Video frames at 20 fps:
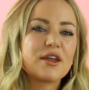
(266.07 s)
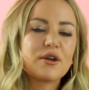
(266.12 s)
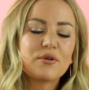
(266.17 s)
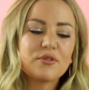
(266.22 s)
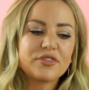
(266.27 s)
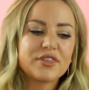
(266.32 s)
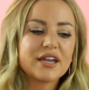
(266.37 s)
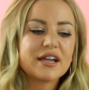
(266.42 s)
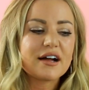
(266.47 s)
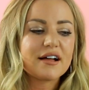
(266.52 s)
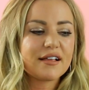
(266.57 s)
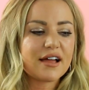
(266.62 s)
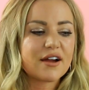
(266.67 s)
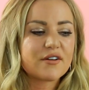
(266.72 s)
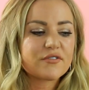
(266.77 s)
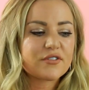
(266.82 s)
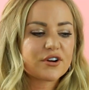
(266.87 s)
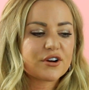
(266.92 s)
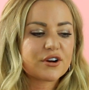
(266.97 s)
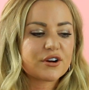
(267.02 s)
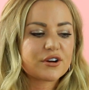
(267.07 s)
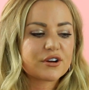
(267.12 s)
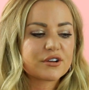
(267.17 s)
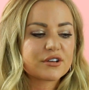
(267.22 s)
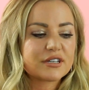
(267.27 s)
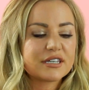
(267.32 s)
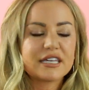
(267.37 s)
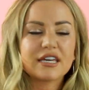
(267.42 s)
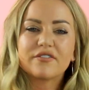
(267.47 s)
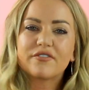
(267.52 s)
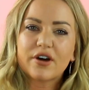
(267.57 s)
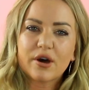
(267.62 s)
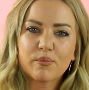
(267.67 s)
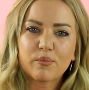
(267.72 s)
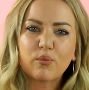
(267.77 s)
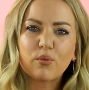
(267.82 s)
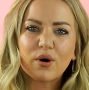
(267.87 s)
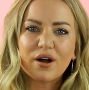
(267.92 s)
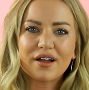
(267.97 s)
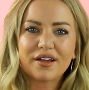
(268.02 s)
don't think I'll ever give up
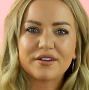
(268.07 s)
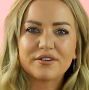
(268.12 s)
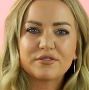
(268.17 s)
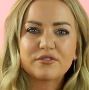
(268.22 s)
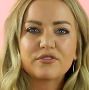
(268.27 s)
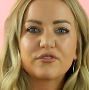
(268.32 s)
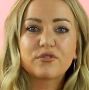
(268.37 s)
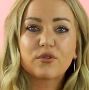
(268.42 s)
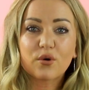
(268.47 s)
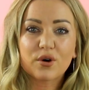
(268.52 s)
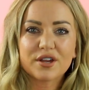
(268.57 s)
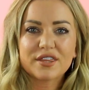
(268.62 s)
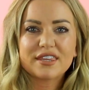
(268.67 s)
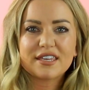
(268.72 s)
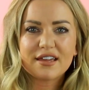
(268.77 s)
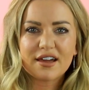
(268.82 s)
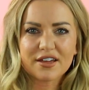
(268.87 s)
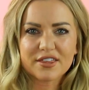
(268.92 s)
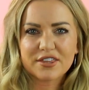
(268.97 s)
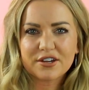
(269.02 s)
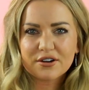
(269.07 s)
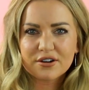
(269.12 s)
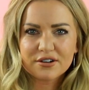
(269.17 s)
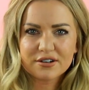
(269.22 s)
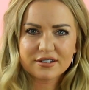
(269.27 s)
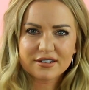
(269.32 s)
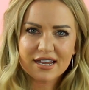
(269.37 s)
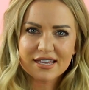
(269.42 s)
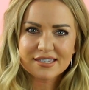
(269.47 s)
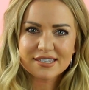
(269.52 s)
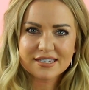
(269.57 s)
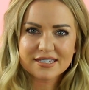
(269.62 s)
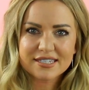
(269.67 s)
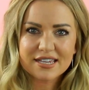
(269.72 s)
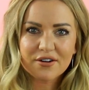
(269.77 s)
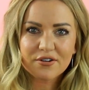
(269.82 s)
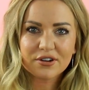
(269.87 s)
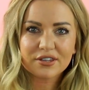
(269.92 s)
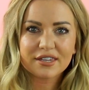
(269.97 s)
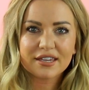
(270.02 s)
one for the other
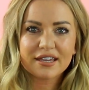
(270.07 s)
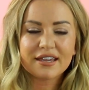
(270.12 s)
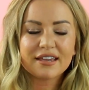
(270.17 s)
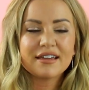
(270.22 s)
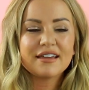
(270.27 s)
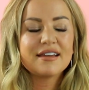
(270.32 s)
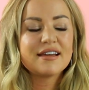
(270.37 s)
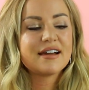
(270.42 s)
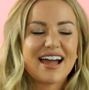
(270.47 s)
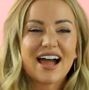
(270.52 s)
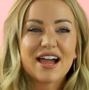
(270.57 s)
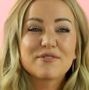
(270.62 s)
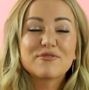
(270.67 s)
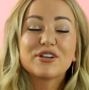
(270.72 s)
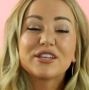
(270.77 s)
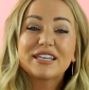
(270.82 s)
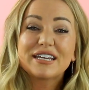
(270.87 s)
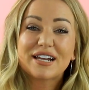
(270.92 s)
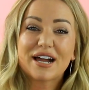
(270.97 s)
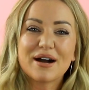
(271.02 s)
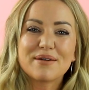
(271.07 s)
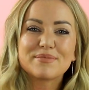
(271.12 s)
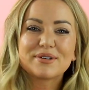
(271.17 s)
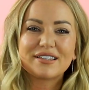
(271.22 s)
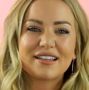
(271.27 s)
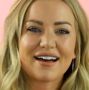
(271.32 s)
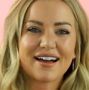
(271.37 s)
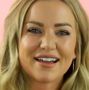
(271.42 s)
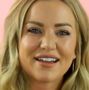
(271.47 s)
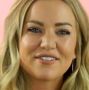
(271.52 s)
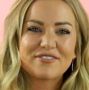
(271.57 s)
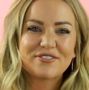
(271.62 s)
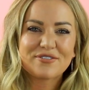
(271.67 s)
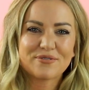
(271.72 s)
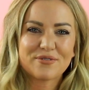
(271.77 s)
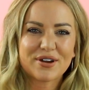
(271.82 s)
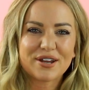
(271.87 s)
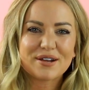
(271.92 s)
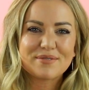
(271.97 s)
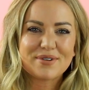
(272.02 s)
necessarily. I really come alive
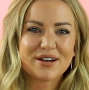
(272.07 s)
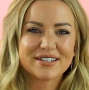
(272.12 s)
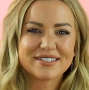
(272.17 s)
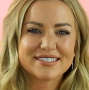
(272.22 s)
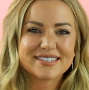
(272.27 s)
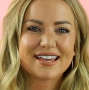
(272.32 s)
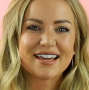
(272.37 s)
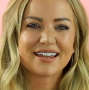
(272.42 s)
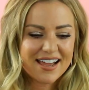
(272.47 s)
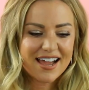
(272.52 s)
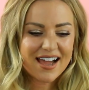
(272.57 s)
when I'm on set.